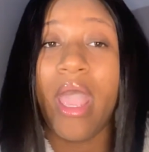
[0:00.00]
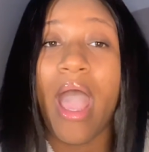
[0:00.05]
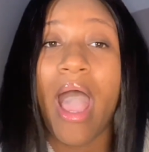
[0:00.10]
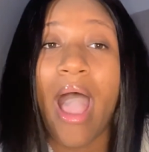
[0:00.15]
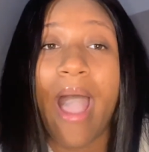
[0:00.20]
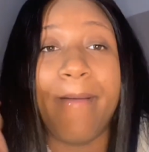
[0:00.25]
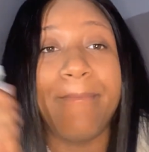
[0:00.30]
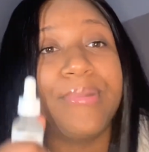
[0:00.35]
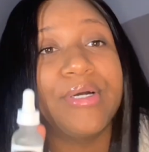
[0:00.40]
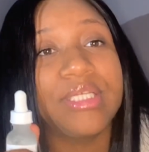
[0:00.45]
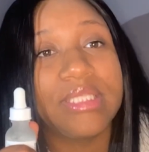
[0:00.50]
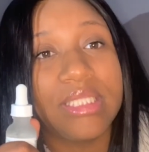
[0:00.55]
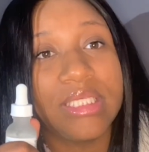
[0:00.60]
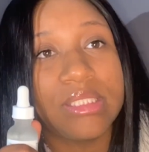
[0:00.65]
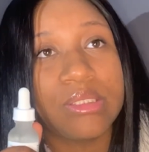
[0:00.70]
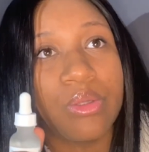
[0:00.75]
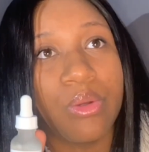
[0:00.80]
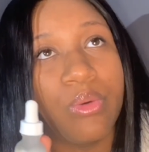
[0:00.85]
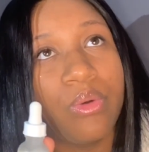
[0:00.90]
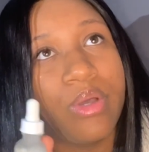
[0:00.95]
I put
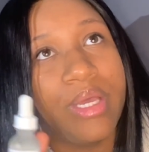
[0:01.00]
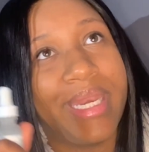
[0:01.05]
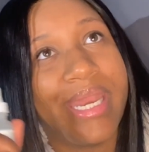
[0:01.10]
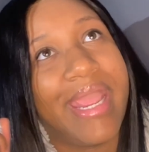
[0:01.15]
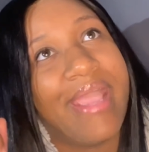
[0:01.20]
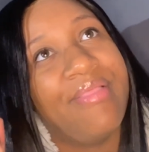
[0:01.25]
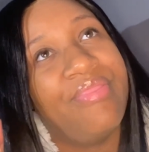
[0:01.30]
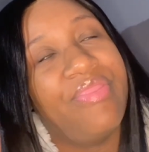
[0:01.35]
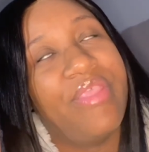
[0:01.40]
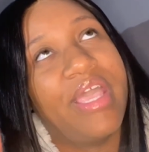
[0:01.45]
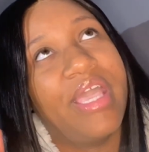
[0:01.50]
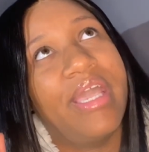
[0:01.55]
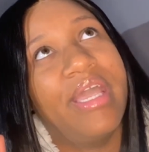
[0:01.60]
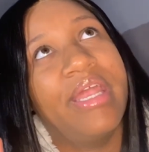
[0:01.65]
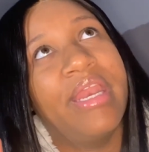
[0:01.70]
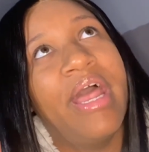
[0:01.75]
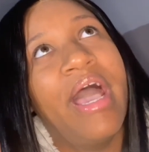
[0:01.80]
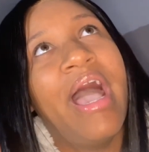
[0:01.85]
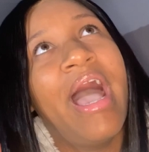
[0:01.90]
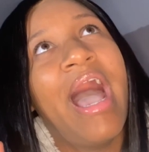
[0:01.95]
this on and
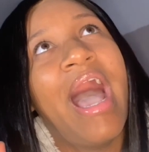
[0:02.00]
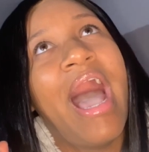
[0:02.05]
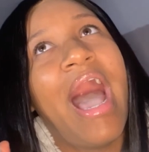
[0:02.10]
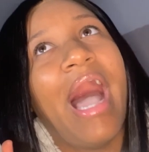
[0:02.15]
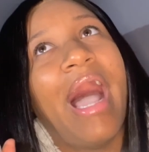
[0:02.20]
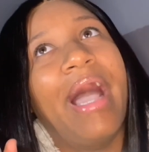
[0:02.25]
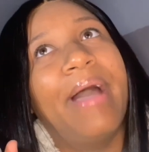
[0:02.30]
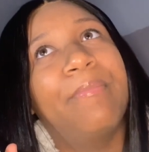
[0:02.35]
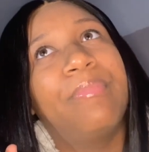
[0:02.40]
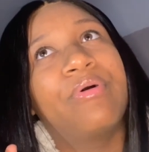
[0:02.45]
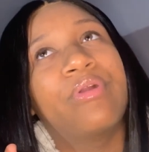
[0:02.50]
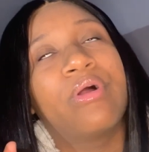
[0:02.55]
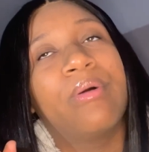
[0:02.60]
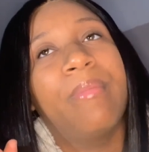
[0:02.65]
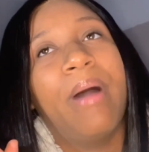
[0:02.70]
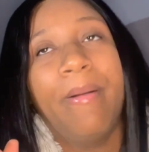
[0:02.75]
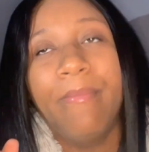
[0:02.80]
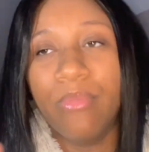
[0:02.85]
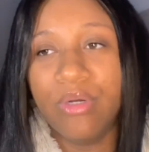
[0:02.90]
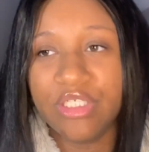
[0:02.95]
then I put on
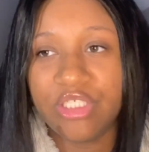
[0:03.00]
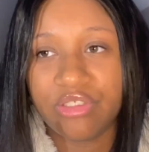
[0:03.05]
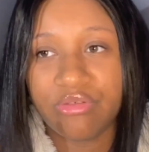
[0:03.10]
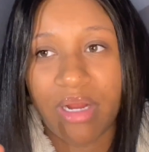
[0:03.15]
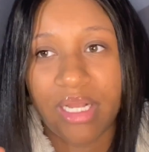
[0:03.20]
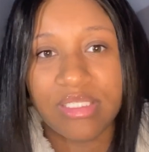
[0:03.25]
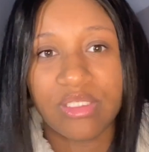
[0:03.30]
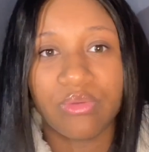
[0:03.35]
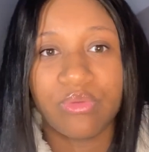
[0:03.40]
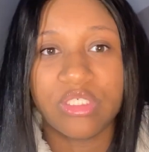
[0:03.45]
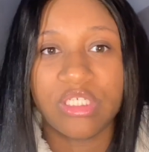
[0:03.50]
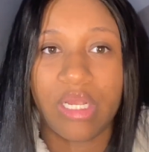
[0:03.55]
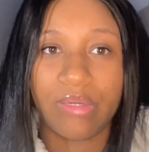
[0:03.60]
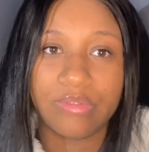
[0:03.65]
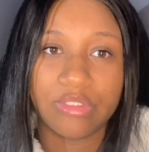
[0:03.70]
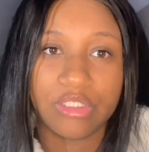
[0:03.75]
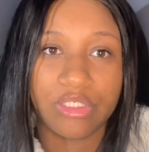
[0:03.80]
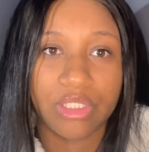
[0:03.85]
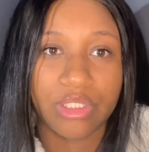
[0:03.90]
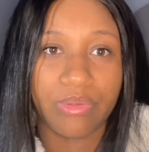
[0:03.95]
my moisturizer, which I will
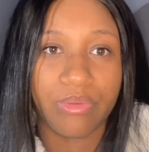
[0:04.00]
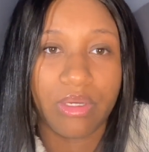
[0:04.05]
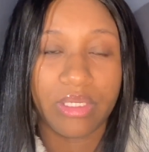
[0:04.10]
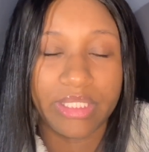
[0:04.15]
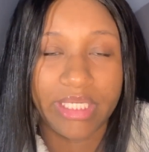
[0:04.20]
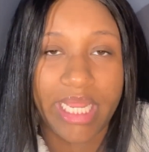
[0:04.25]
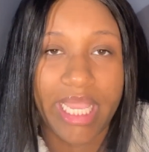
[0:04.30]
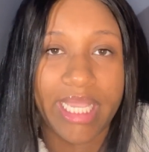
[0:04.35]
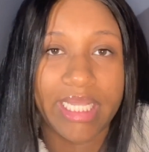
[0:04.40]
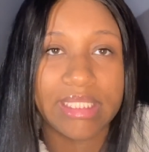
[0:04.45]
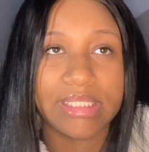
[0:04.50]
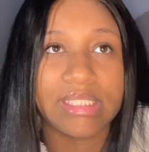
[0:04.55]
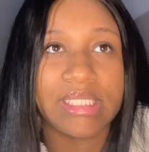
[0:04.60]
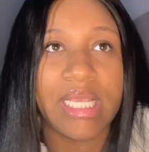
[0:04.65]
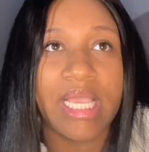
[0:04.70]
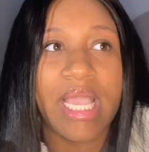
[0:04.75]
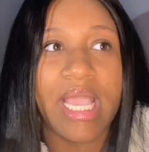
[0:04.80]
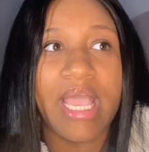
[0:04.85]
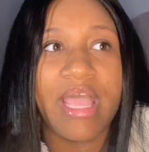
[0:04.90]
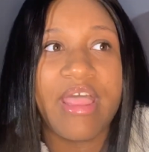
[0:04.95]
show you all next,
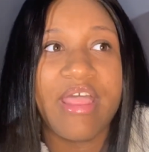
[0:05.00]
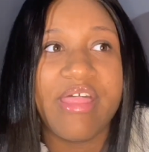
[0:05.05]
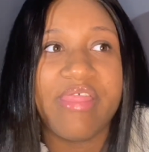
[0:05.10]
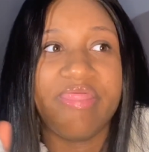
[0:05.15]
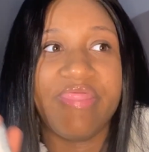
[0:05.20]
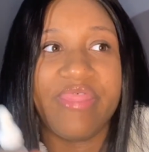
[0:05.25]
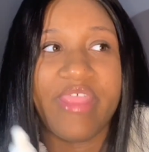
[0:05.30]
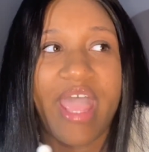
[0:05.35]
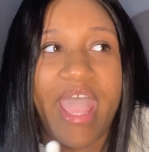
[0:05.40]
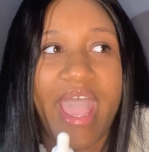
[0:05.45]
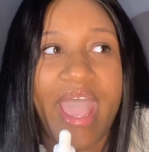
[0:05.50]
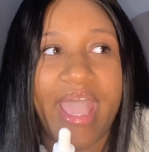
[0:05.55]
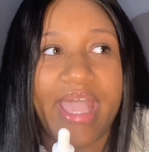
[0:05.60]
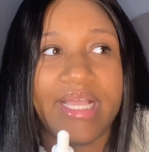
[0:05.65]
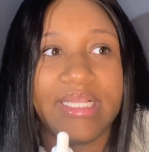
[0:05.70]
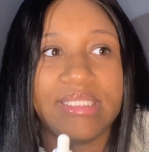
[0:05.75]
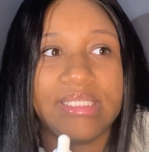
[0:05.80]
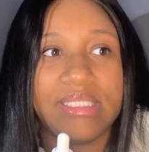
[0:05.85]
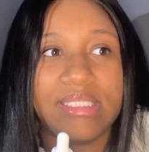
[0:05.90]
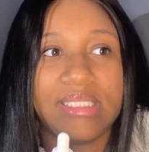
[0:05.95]

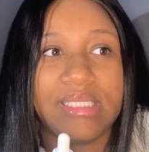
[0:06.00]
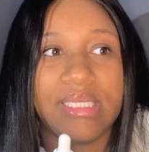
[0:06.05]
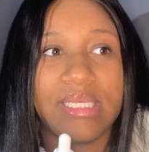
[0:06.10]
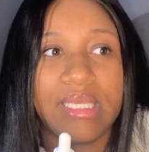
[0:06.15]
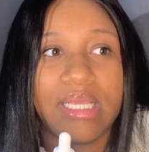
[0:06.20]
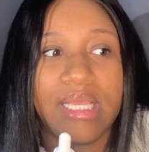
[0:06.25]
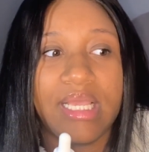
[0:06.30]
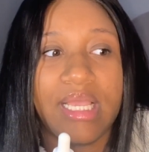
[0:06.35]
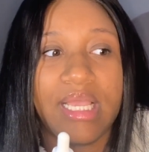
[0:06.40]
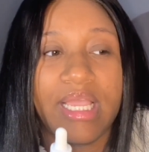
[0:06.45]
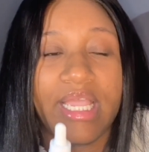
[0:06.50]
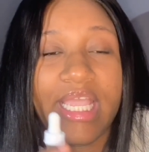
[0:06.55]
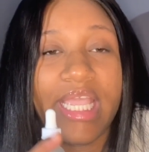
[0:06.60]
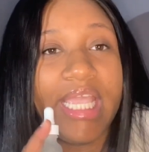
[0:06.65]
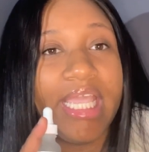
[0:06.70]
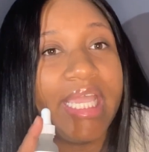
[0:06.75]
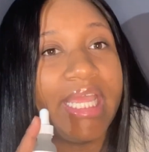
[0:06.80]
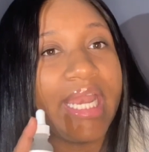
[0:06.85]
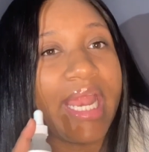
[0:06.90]
that it